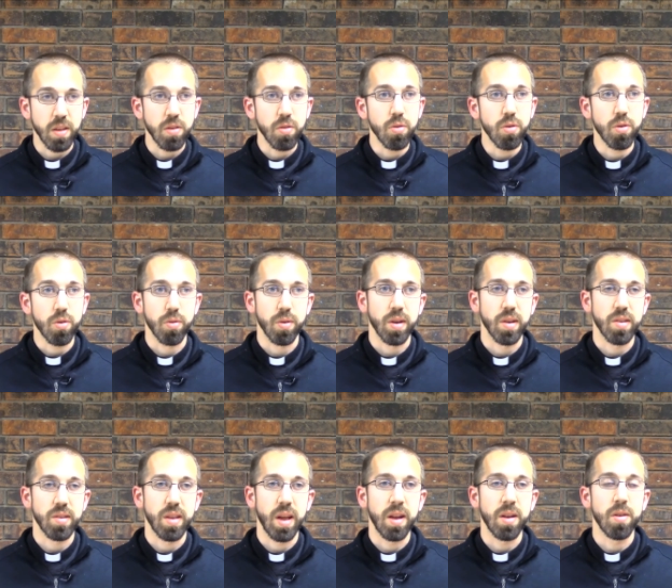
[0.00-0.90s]
the
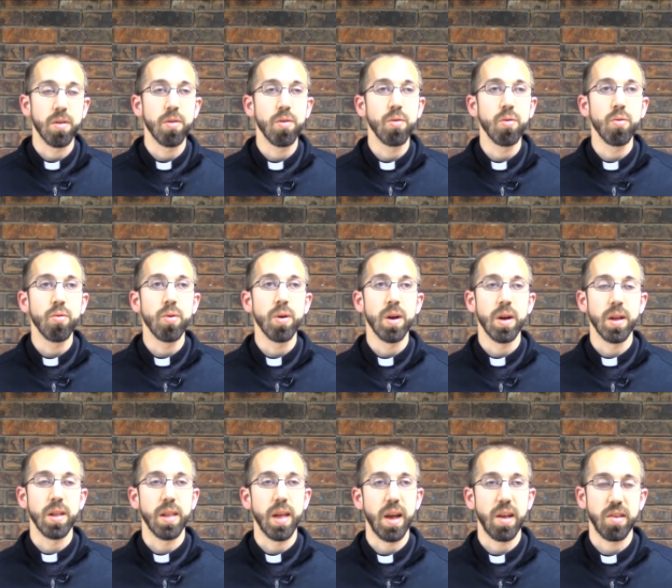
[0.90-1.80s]
Eucharist, that new
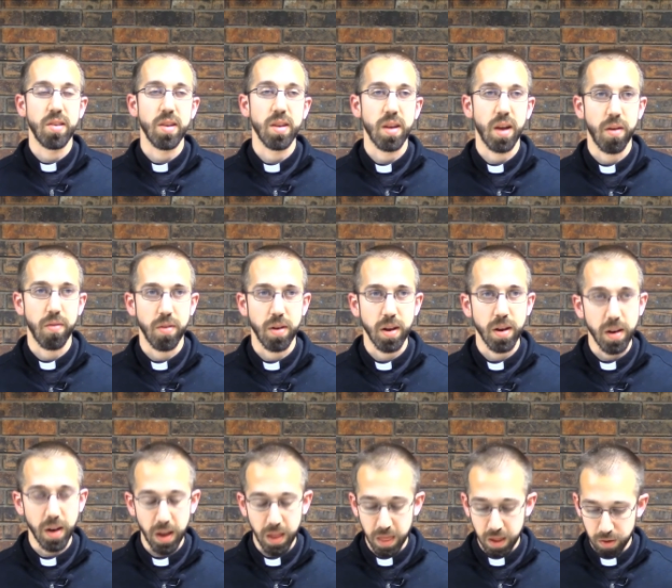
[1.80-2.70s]
and lasting covenant,
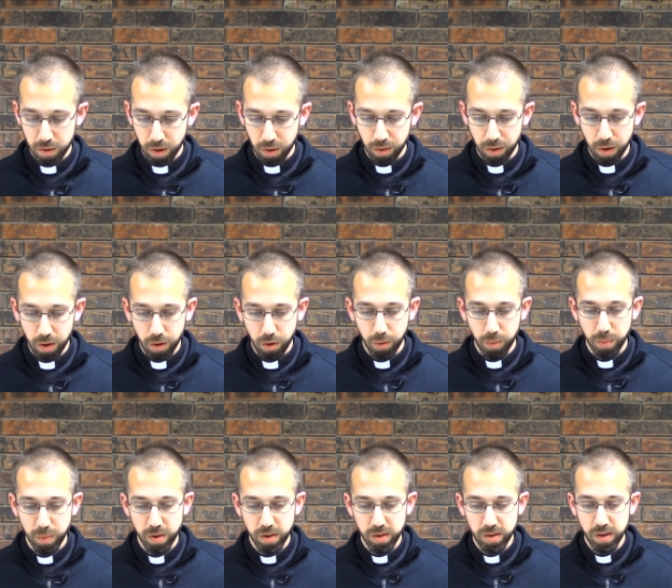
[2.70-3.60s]
in their own
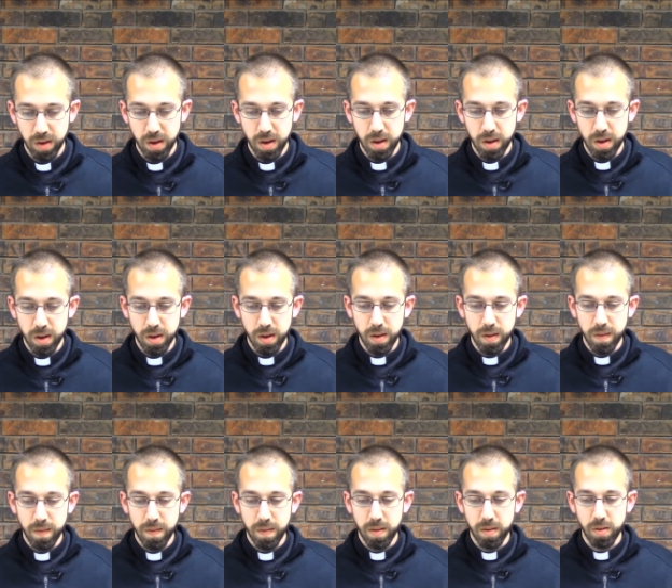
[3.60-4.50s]
homes."
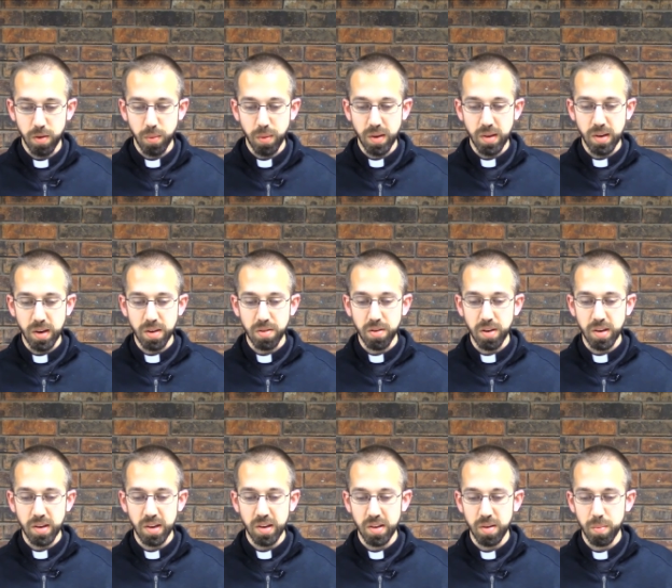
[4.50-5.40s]
So we see
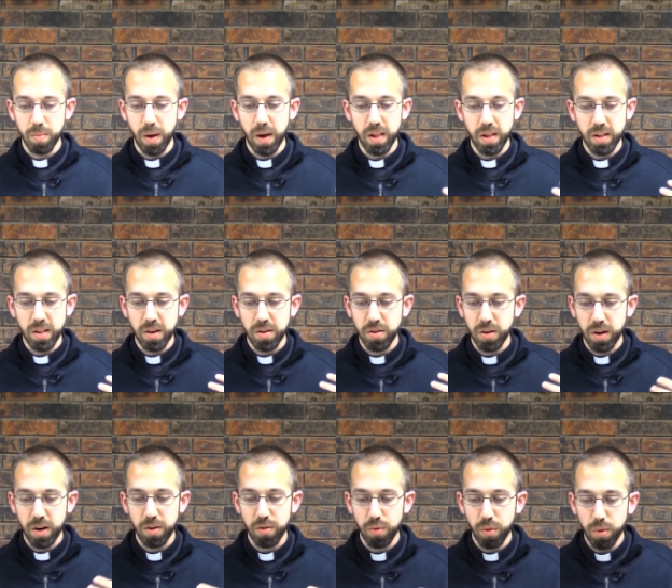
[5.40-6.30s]
Jesus symbolically
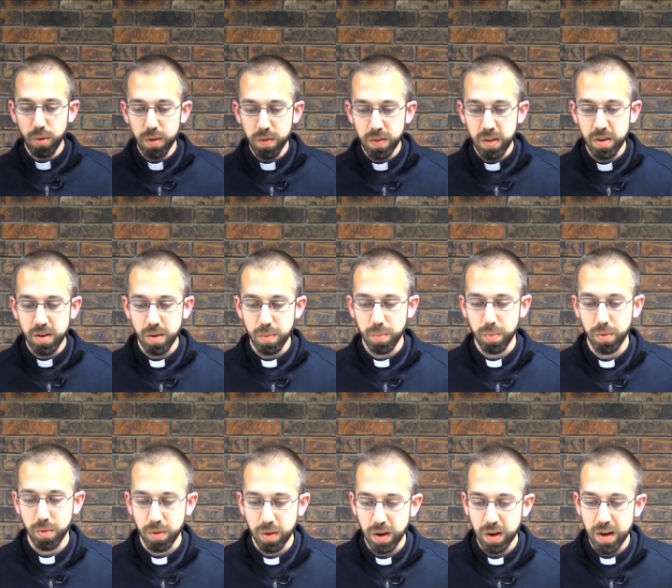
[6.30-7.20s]
took control of the
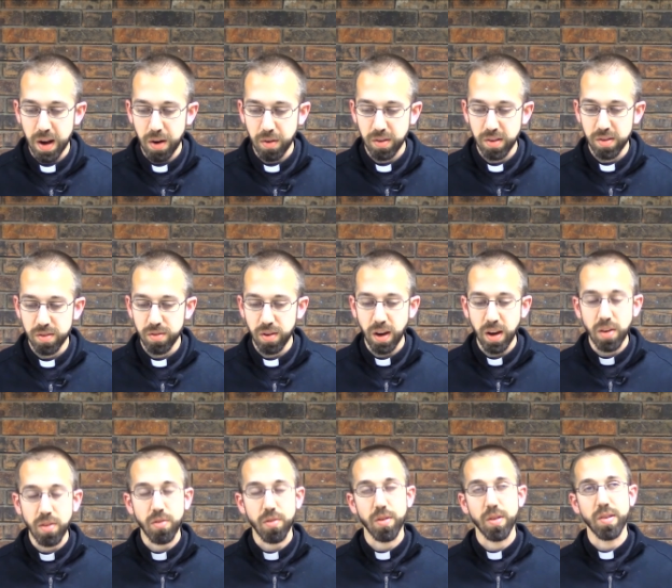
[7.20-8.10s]
temple and announced
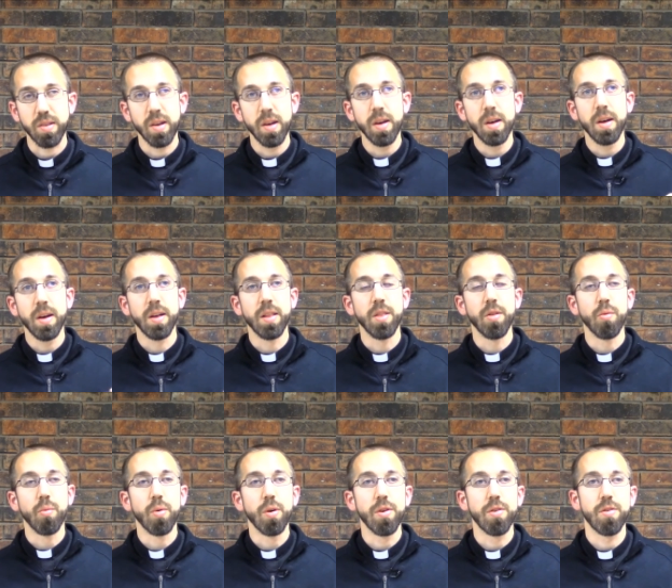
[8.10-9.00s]
changes in
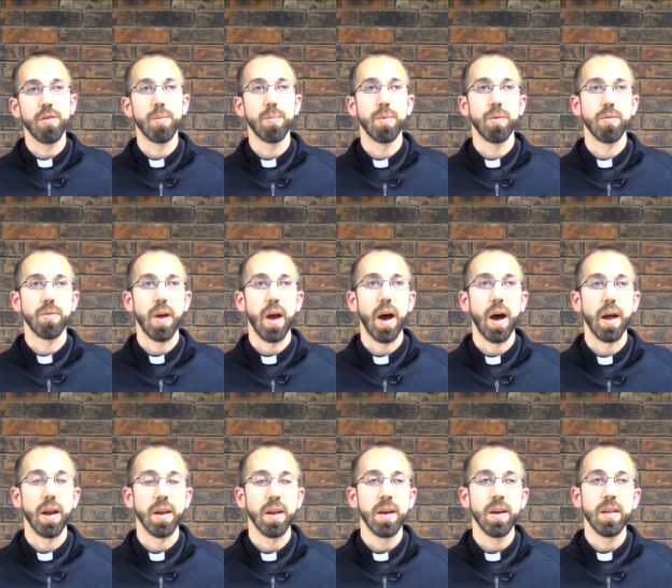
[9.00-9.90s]
the worship of
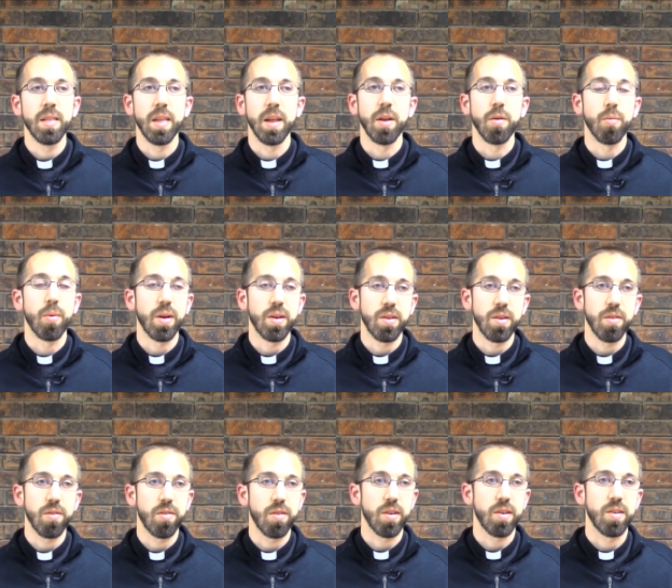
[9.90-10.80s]
God, that it
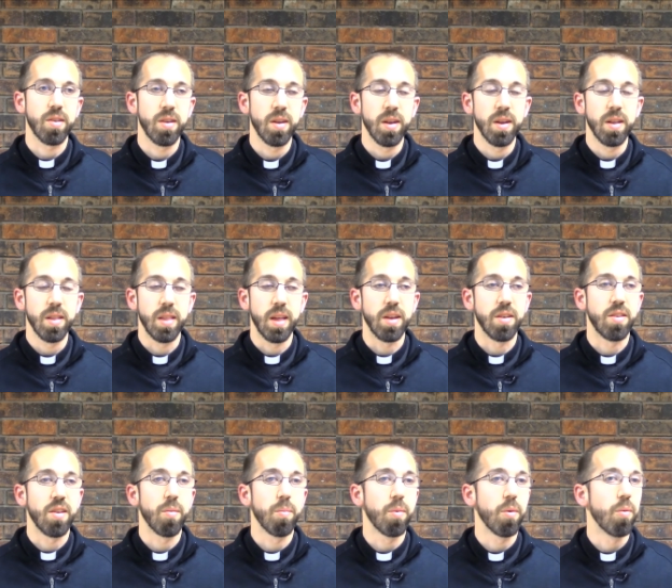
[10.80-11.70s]
wasn't just that
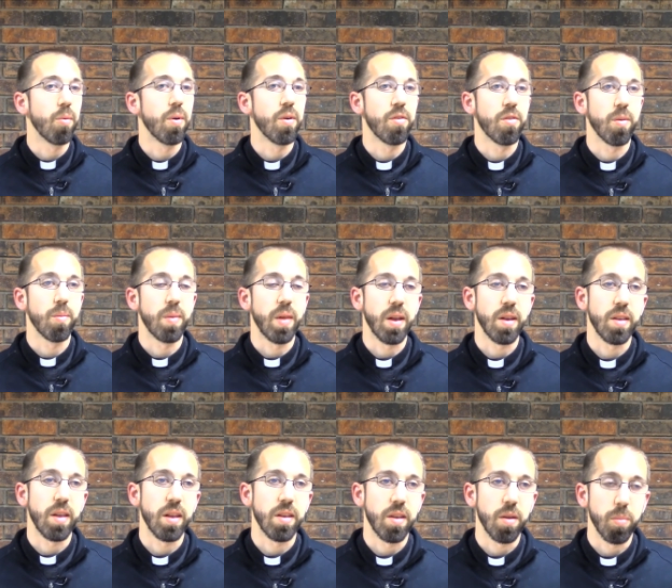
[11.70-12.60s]
temple worship,
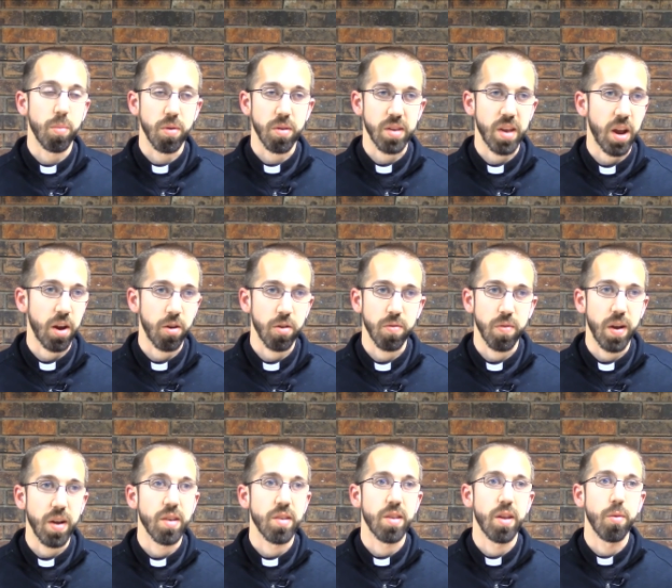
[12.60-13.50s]
that temple
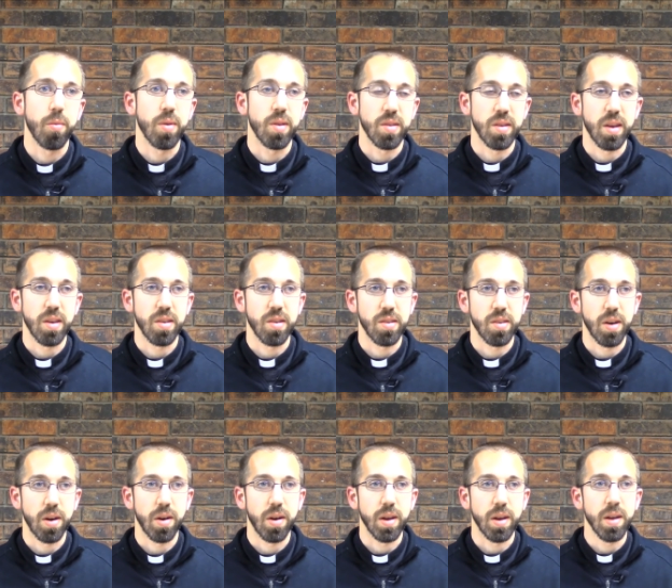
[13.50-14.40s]
sacrifice that was
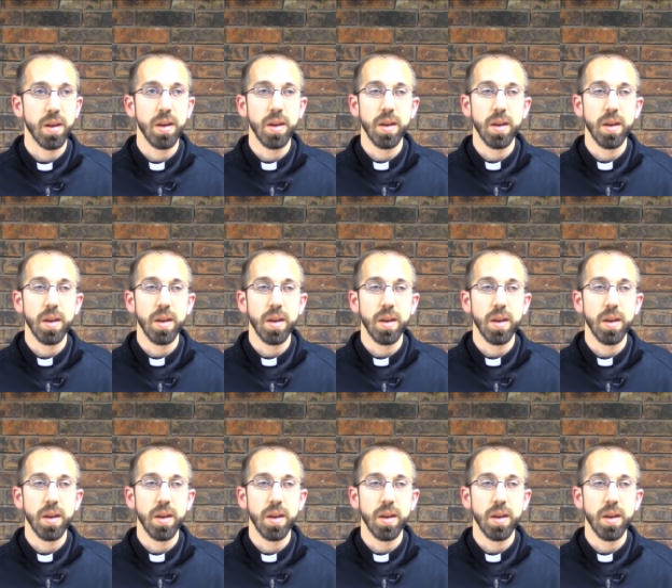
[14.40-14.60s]
necessary.